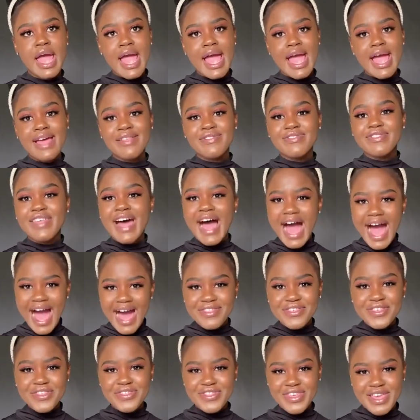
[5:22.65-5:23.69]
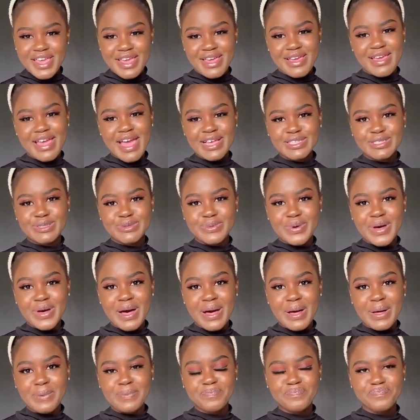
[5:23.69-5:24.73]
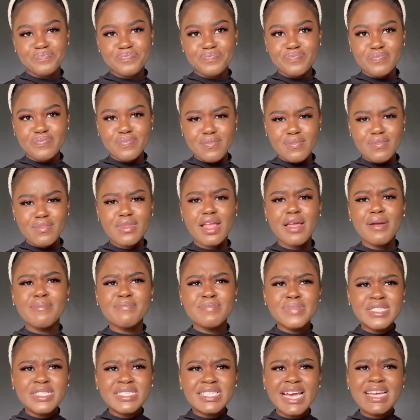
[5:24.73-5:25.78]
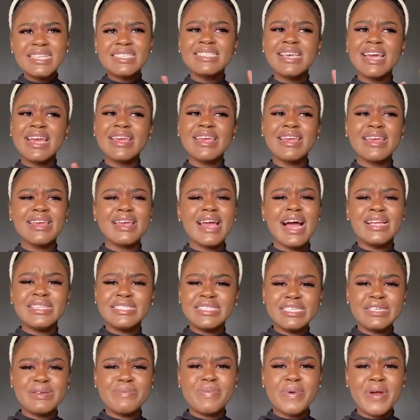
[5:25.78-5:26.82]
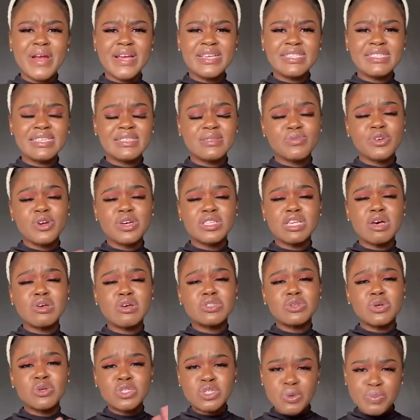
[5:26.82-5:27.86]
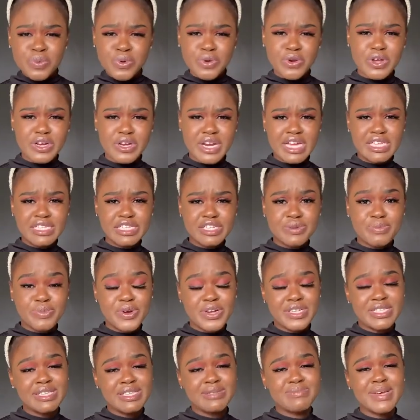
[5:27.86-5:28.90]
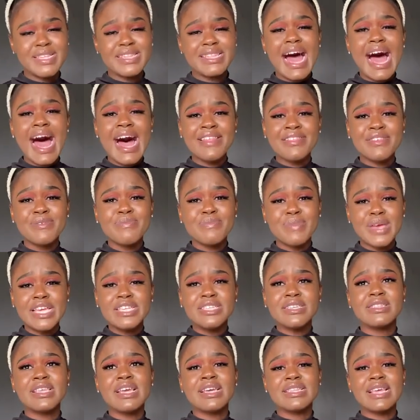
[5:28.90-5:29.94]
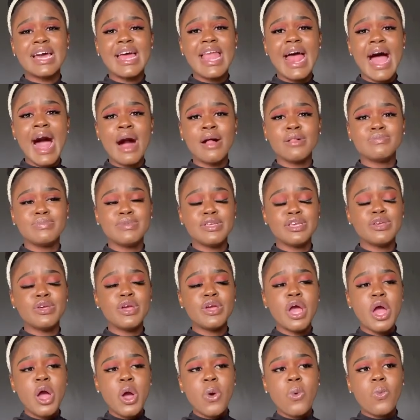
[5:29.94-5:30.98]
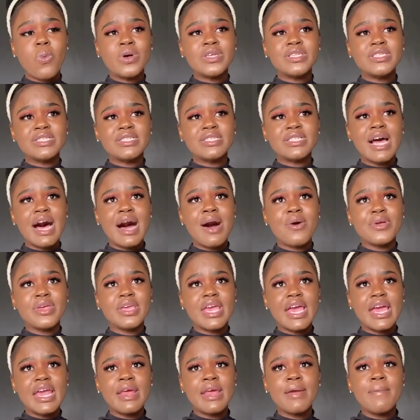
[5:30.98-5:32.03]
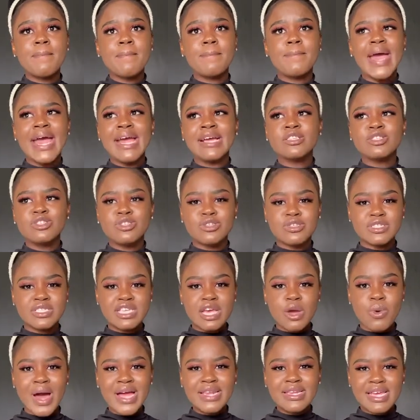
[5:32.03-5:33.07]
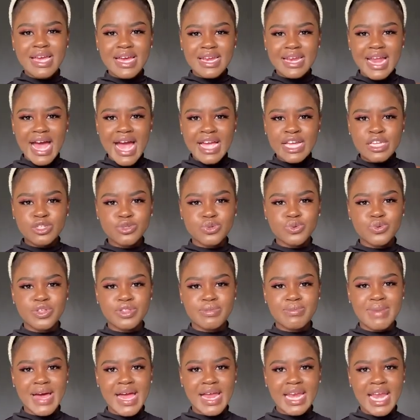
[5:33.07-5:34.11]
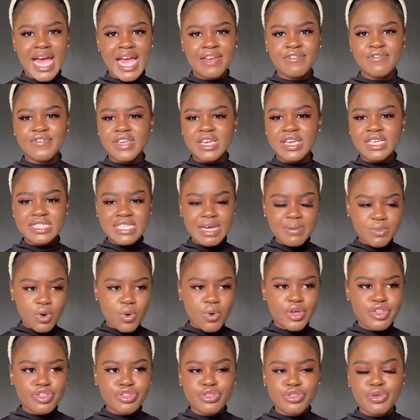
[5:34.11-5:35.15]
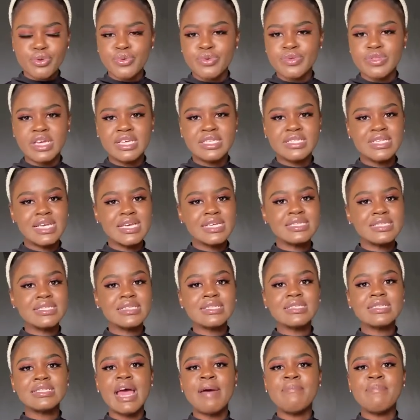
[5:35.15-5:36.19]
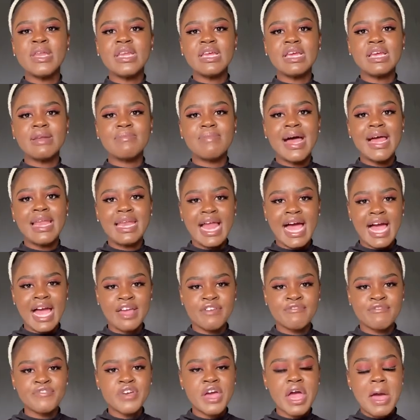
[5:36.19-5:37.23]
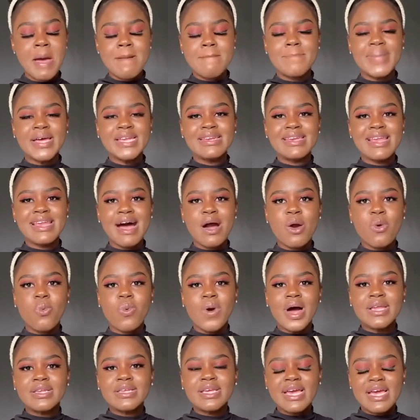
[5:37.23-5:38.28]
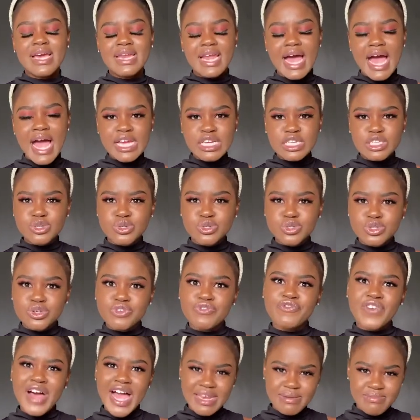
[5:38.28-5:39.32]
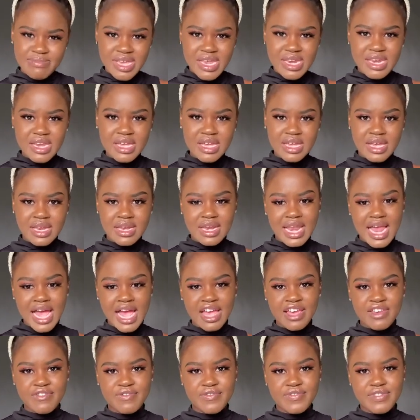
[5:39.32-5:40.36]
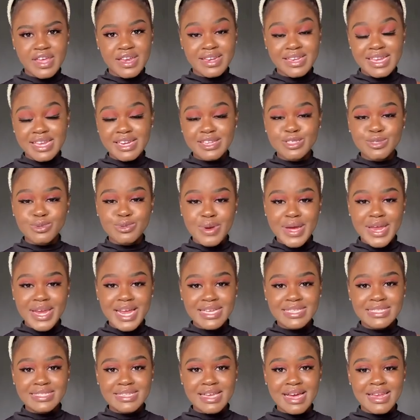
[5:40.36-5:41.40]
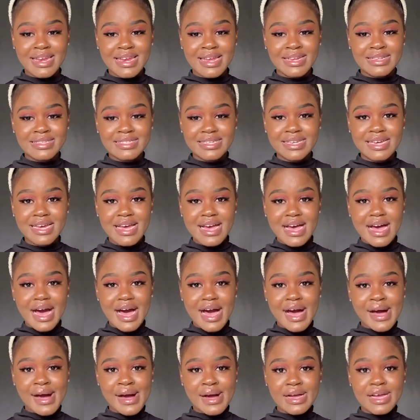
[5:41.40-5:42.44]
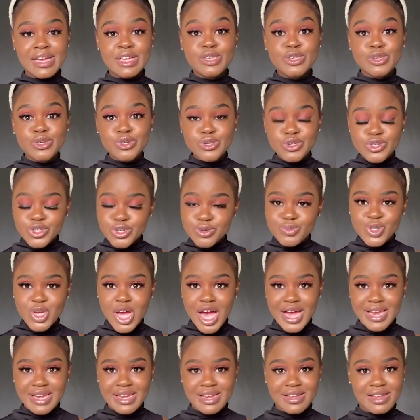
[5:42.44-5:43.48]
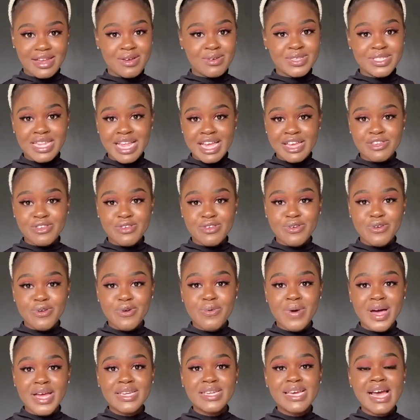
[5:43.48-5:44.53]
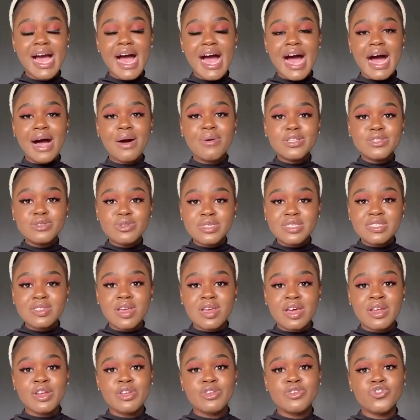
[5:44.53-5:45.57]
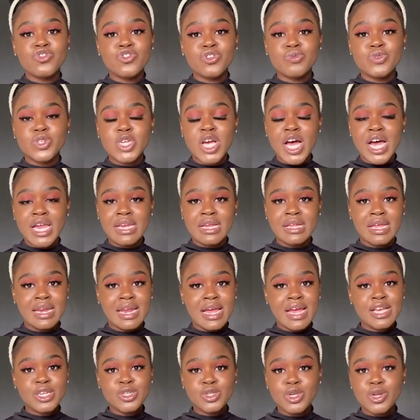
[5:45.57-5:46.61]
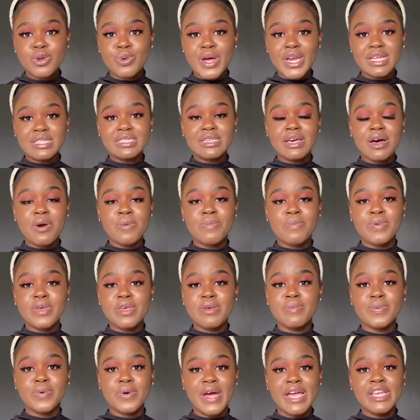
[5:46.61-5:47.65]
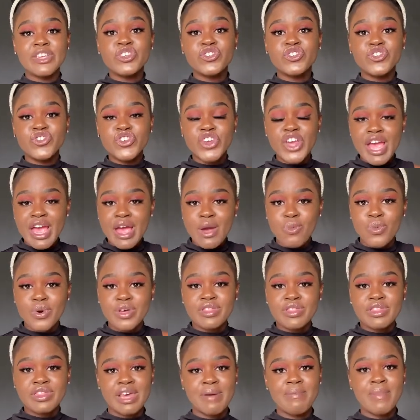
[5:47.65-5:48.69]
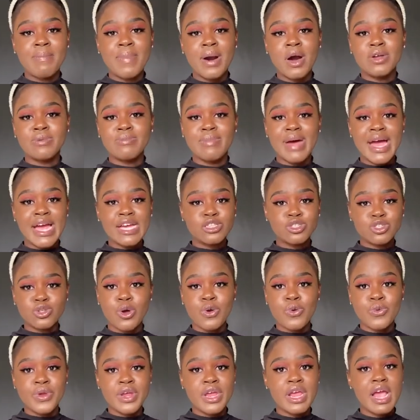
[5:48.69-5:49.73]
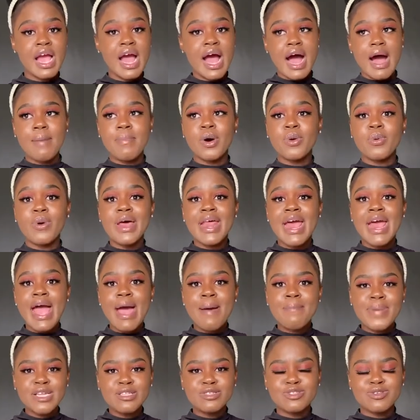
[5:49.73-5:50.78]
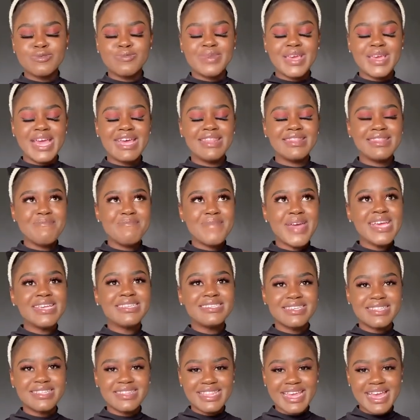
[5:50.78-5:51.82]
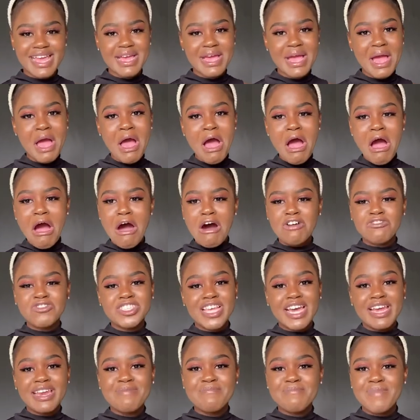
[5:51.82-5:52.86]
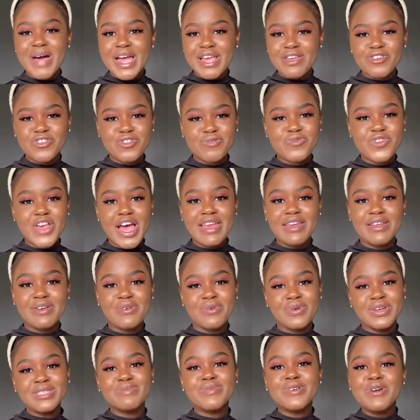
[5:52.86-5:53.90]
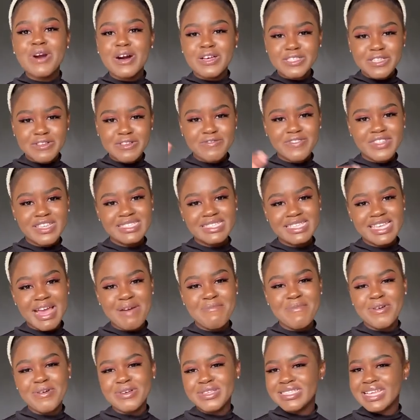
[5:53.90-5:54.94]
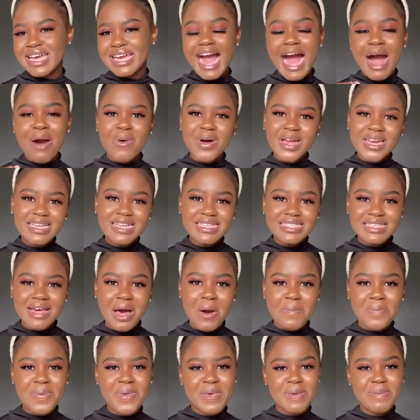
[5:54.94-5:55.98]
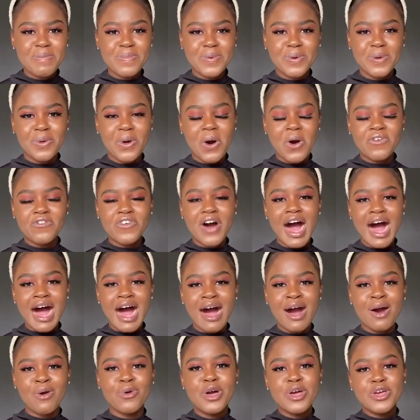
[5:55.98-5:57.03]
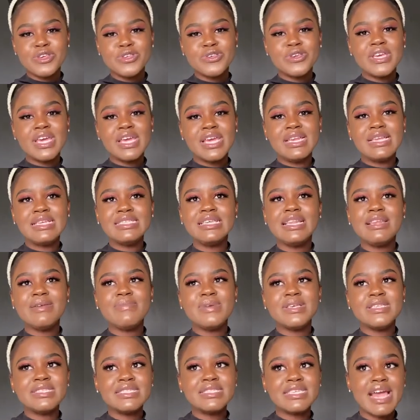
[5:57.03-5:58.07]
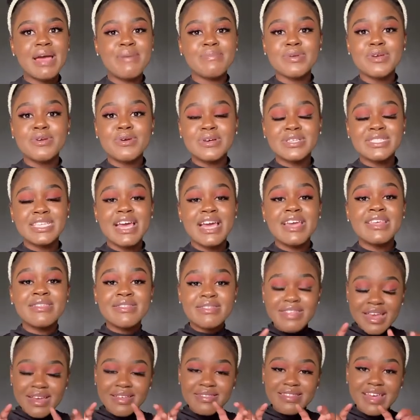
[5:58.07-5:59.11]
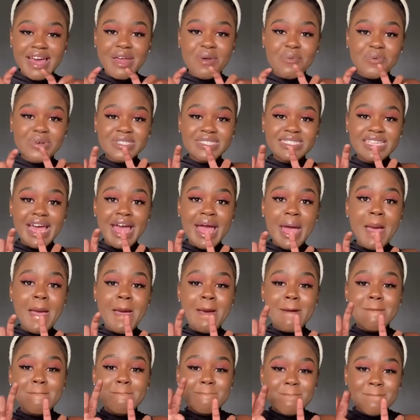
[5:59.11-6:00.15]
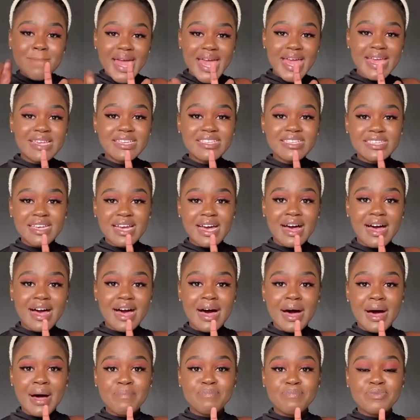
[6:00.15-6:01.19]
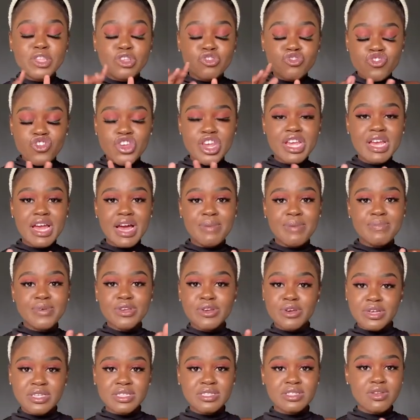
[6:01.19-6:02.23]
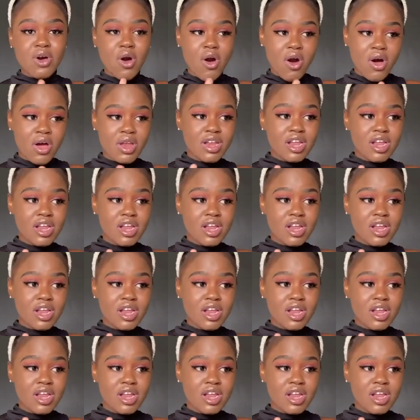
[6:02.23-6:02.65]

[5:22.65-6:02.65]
And the other thing as well, besides taking antidepressants, because I was also put on antidepressants, but the other major thing that helped me was now getting back to say, what can I do with my life? Yes, I'm going through this. Yes, this is happening in my life, but now what can I do to find meaning in life? Then that is when I started a YouTube channel. I was like, you know what, I want to start a YouTube channel, and I actually want to tell people and share with them about my story, about what happened to me. And the major thing of starting my YouTube channel was because of the scam. I was like, I want to tell people of how you can easily be scammed, because I think that was the major trigger, because all